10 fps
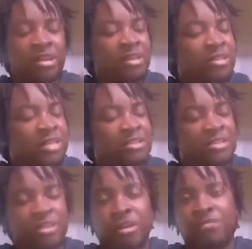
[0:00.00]
they
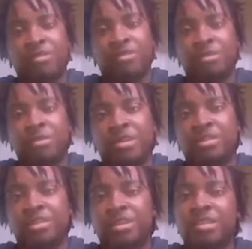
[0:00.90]
actually offered to replace
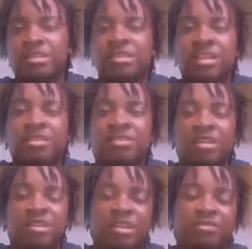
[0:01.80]
the kit. The
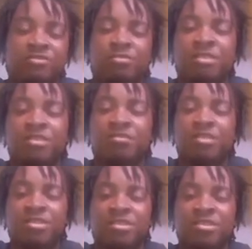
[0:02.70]
downside of that for me
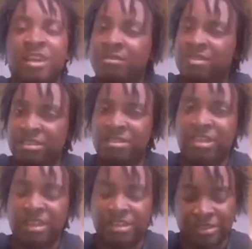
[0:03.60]
was I was
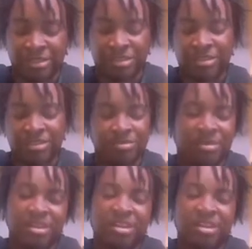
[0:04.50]
excited to install the mod.